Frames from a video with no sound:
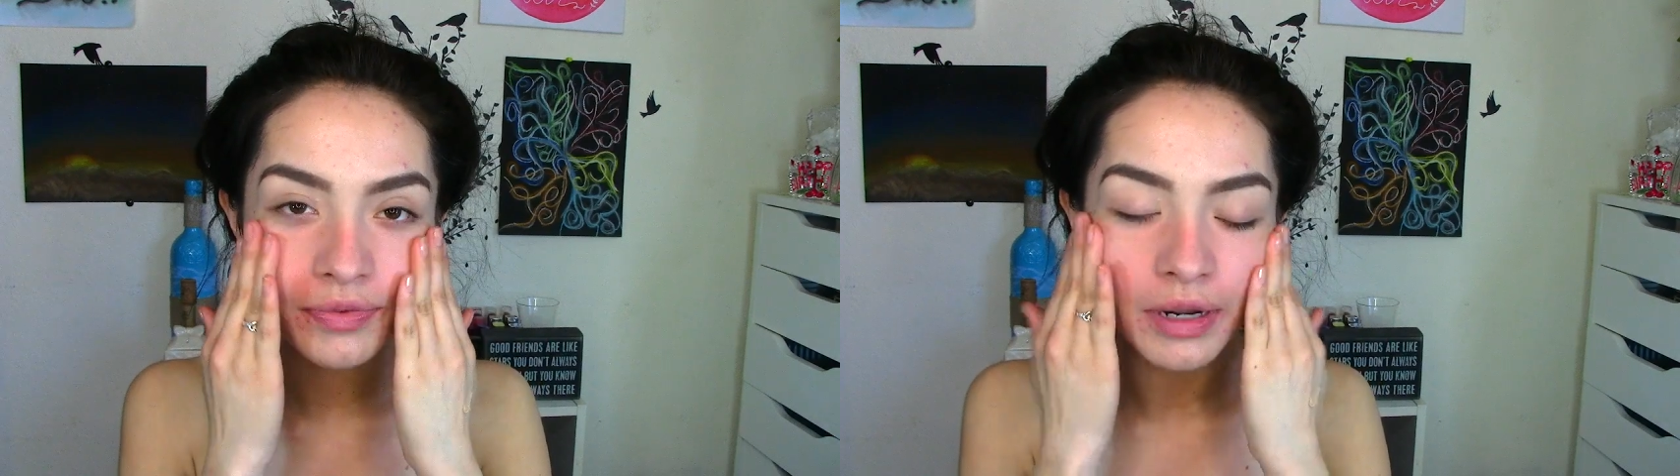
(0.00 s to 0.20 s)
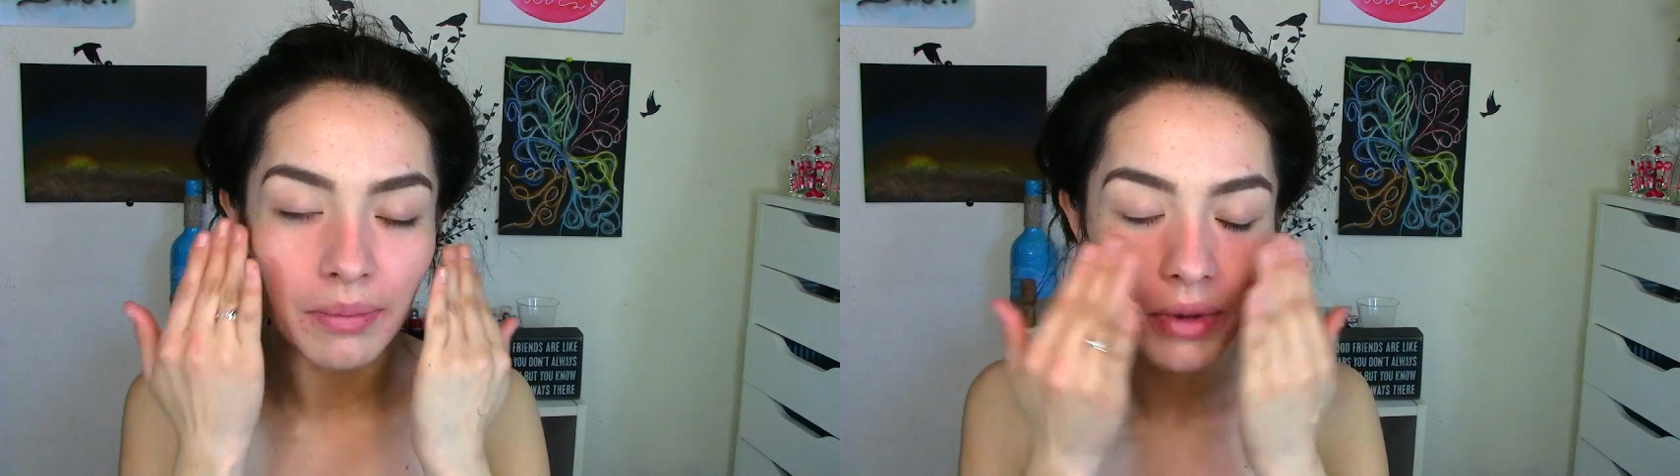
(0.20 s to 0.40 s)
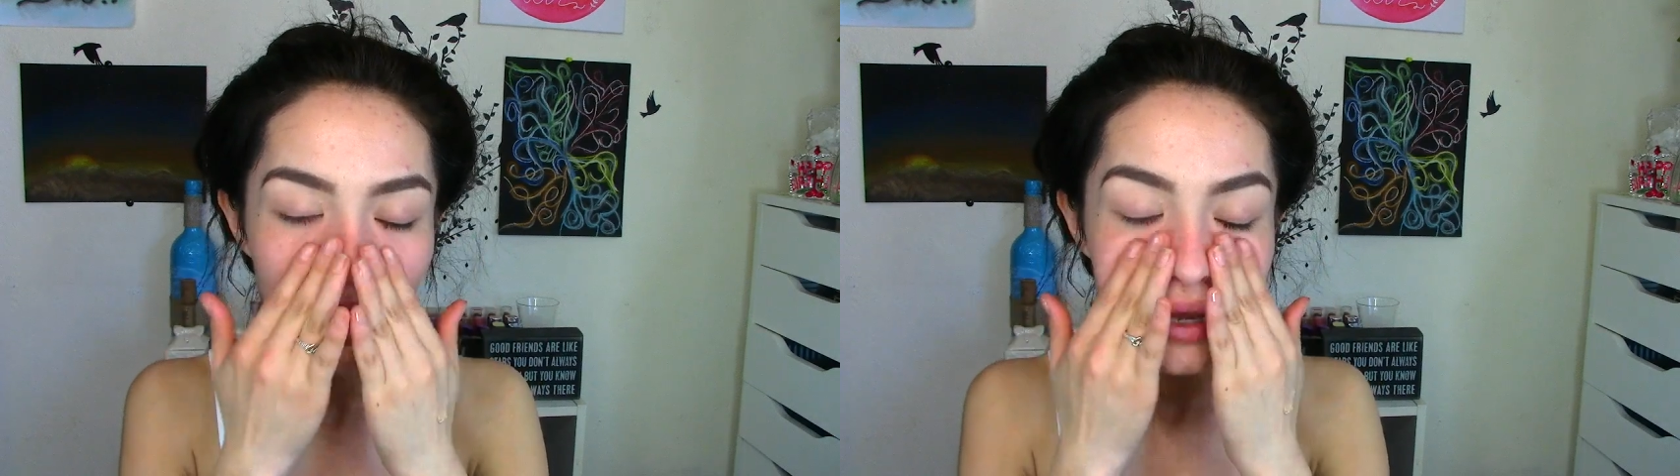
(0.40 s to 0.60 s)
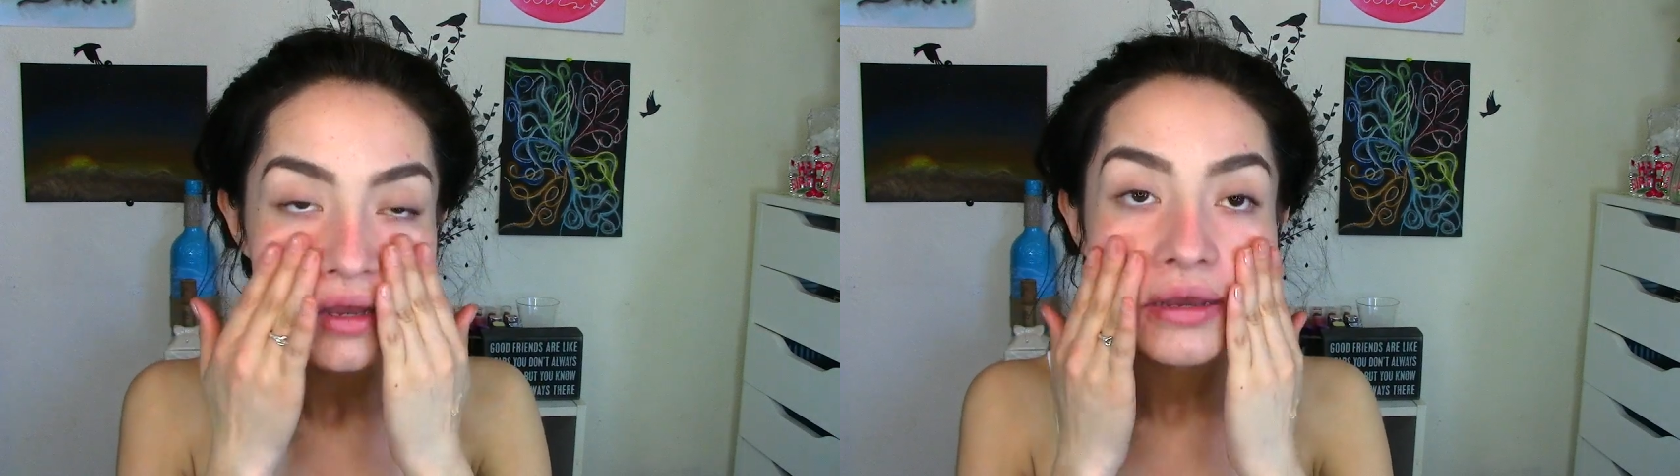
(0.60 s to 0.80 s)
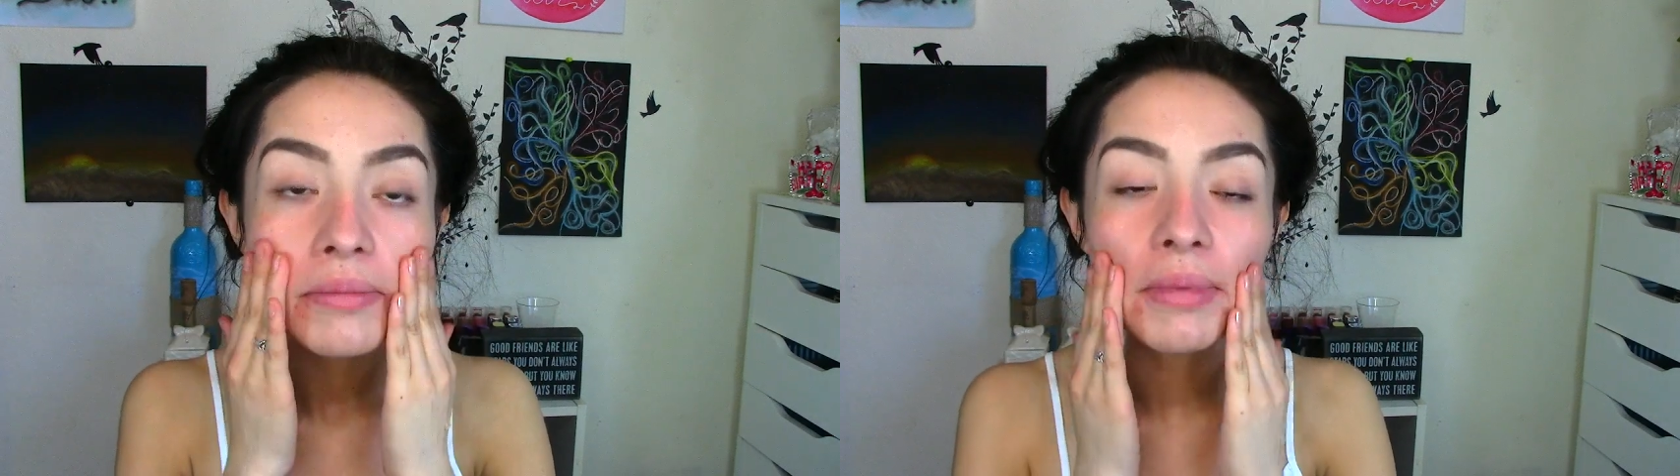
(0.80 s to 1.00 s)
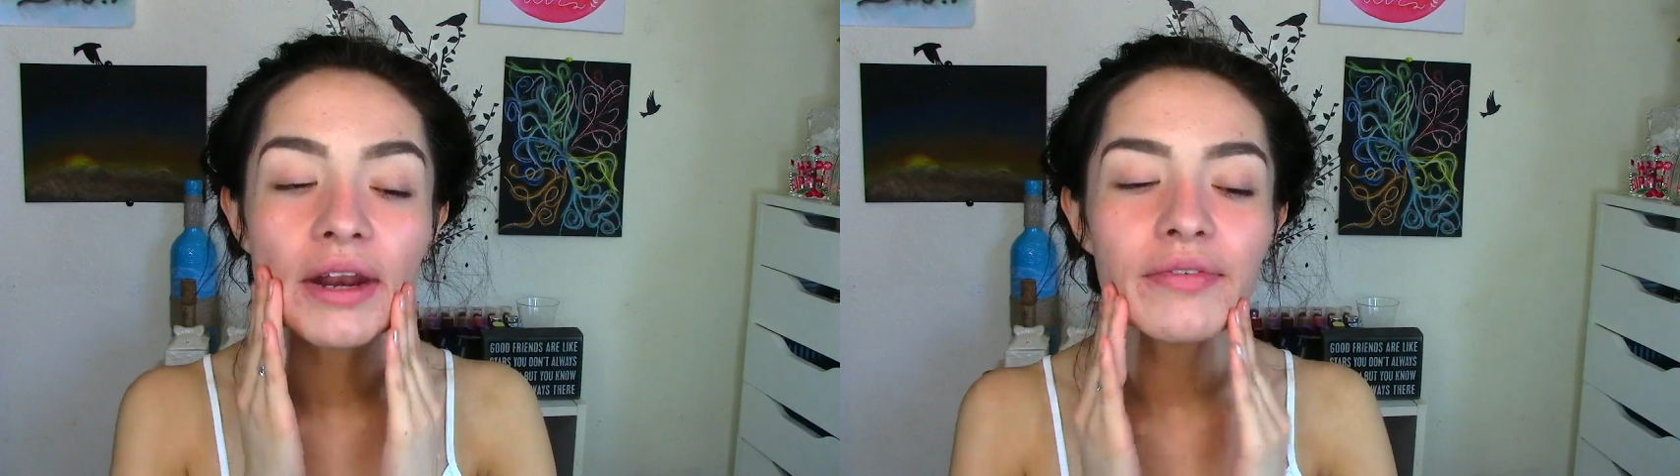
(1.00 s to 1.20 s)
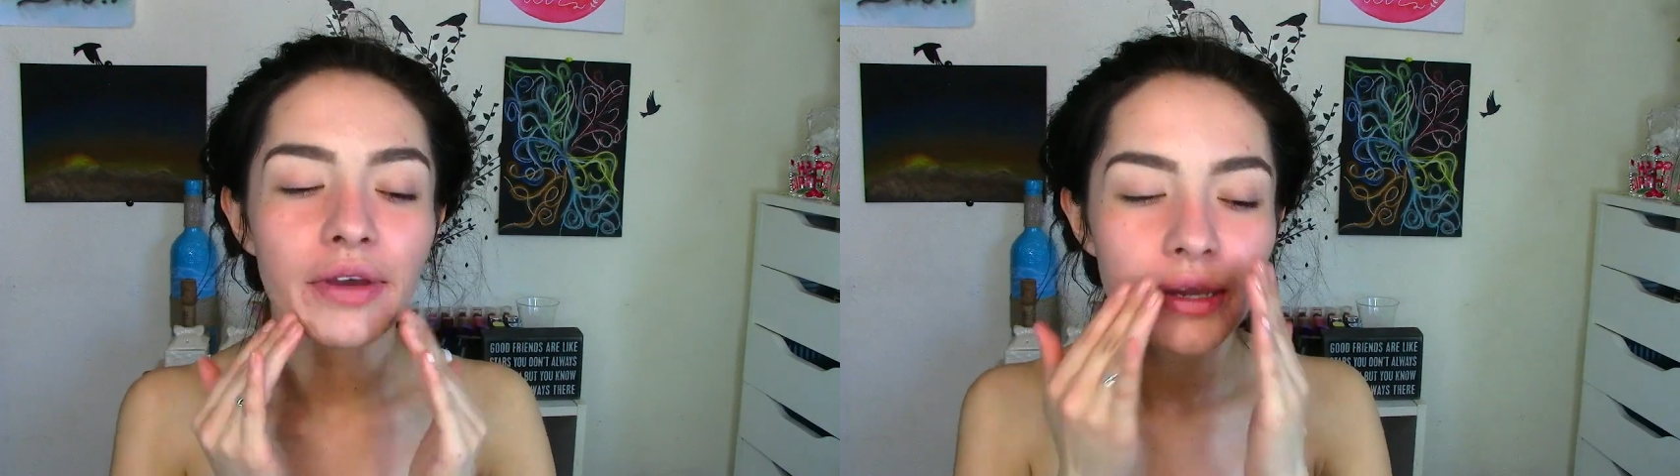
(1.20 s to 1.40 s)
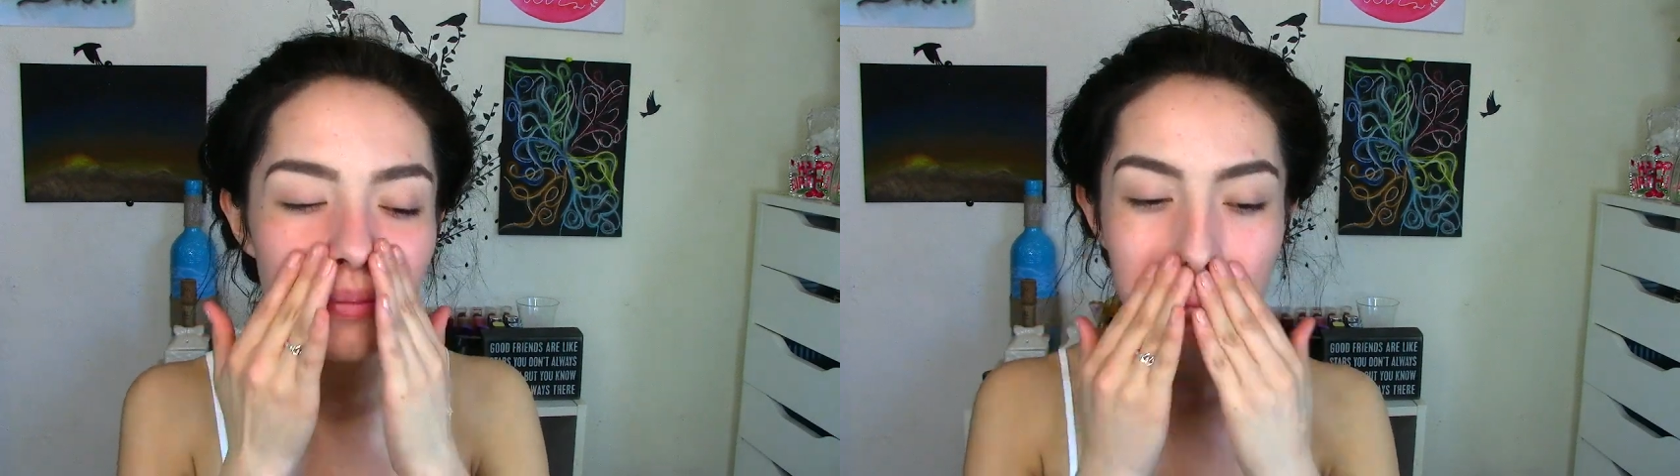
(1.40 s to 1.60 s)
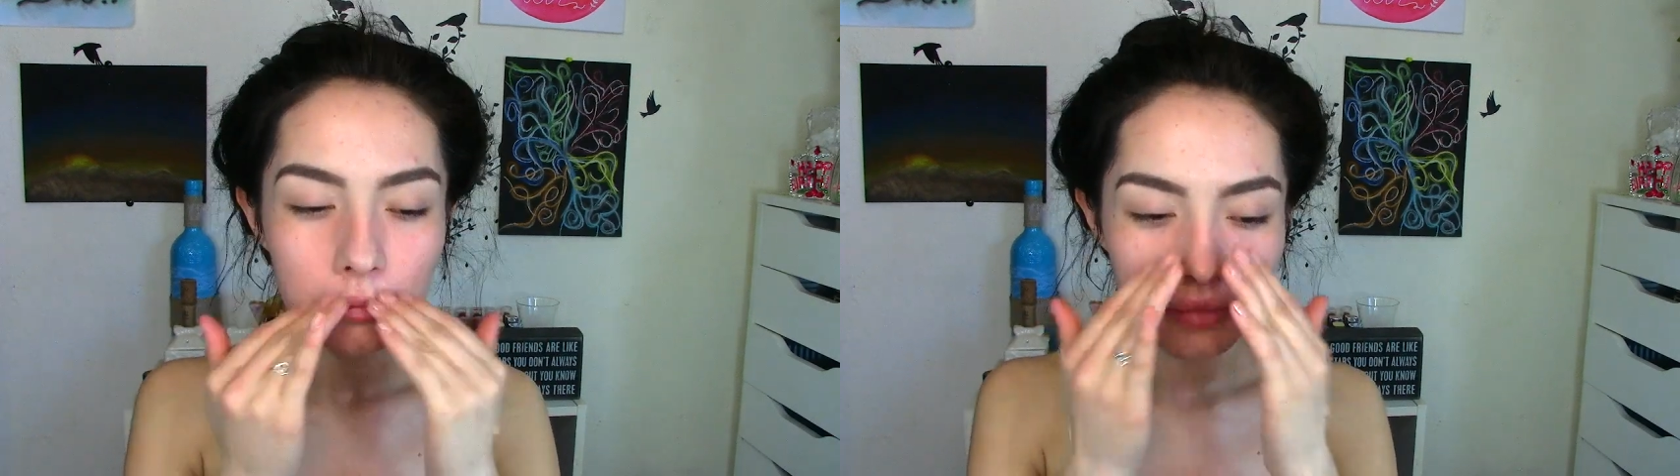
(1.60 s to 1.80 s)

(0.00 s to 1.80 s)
from Benefit.